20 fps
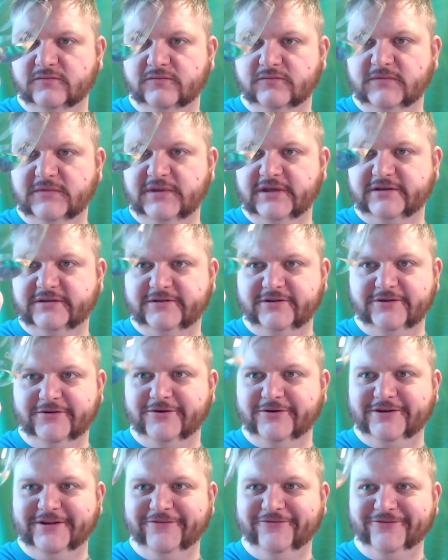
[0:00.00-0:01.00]
Next to
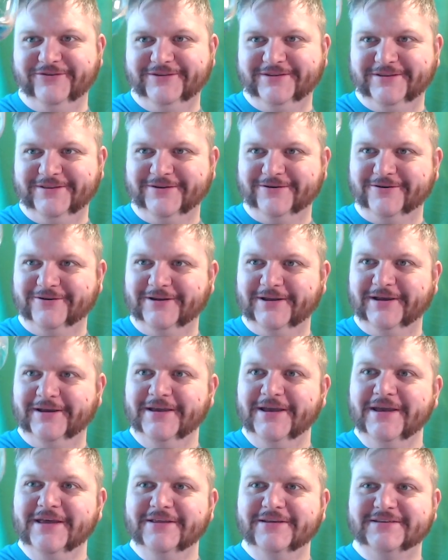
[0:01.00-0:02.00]
no difference in the colour.
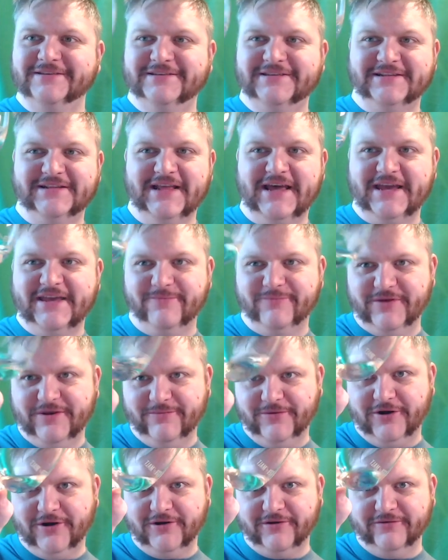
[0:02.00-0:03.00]
There's a slight bit
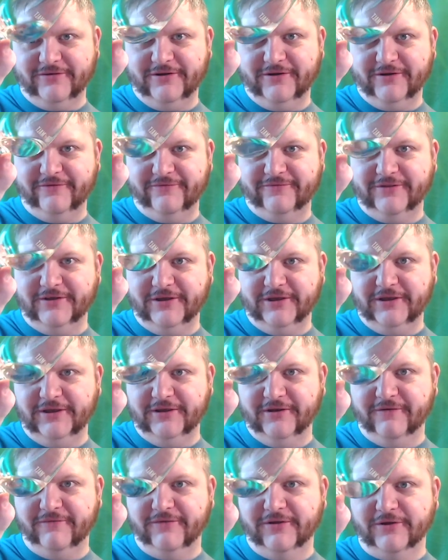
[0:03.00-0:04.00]
more of
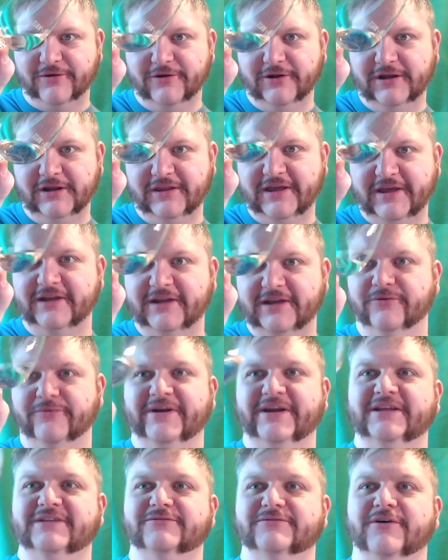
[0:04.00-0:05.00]
the colour there to
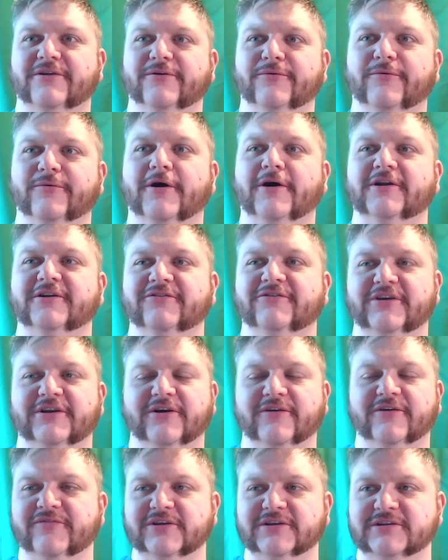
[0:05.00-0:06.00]
when it's got the water in,
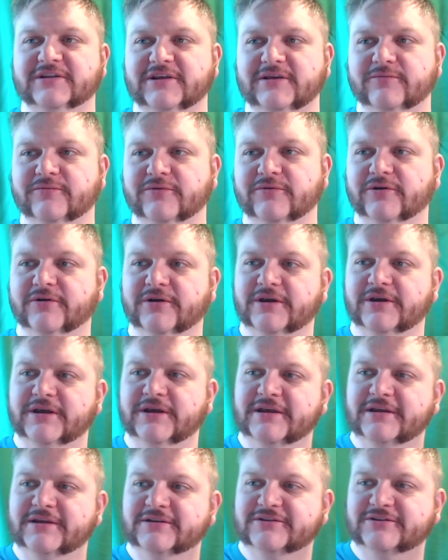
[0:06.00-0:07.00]
obviously, but
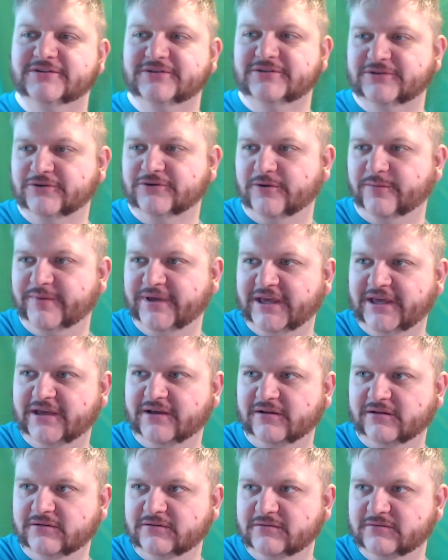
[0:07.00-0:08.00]
so
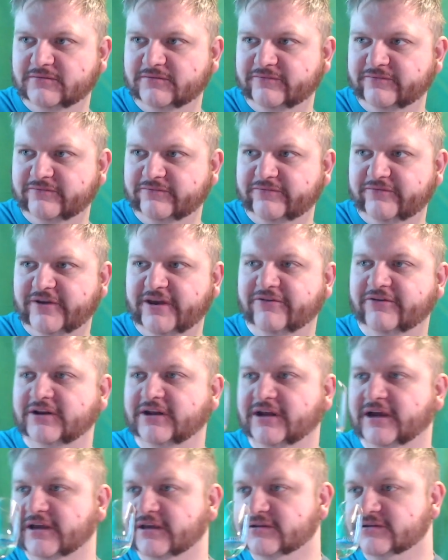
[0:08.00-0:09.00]
pale. Very
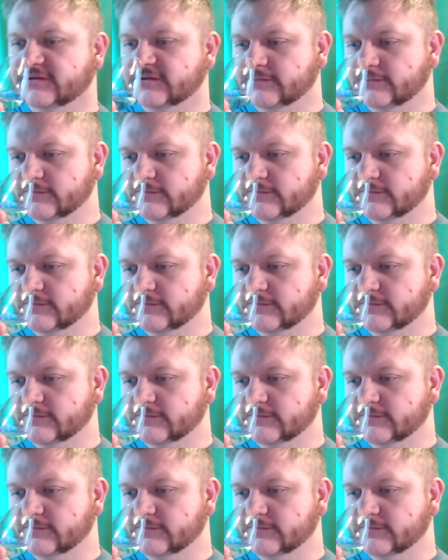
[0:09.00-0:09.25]
nice.